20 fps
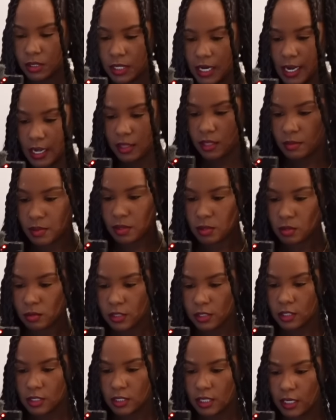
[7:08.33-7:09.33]
tie in the middle.
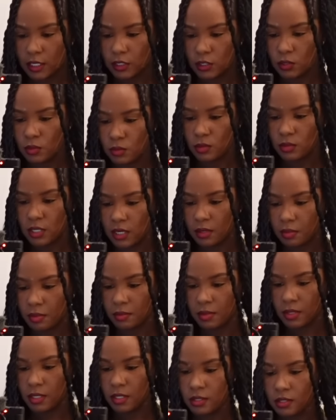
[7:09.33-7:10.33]
This is like two
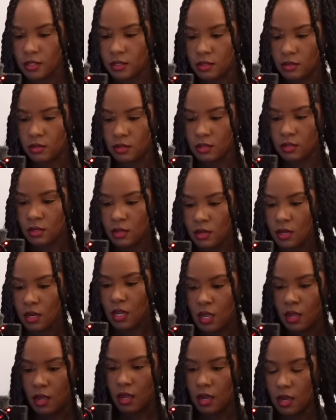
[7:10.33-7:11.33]
separate pieces
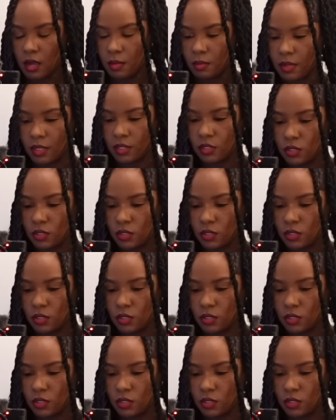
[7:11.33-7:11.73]
um, but